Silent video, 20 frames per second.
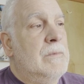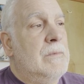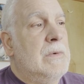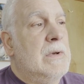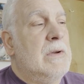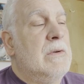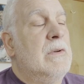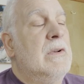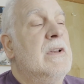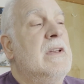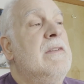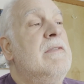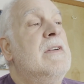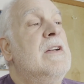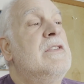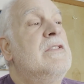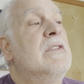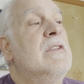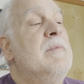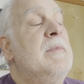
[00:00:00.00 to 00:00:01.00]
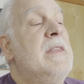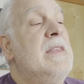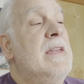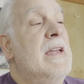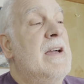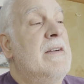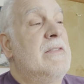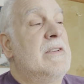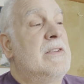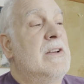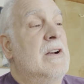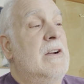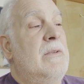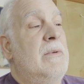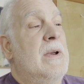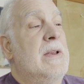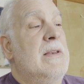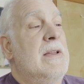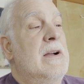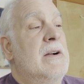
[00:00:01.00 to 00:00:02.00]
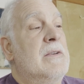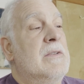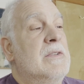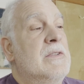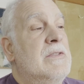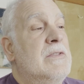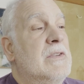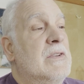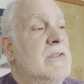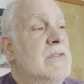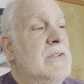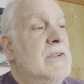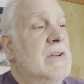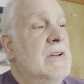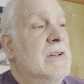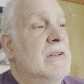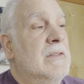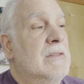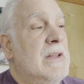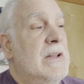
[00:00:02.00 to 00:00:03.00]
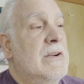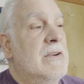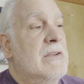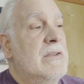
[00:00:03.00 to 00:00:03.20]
it will eventually be the avatar. Right now it's just a letter,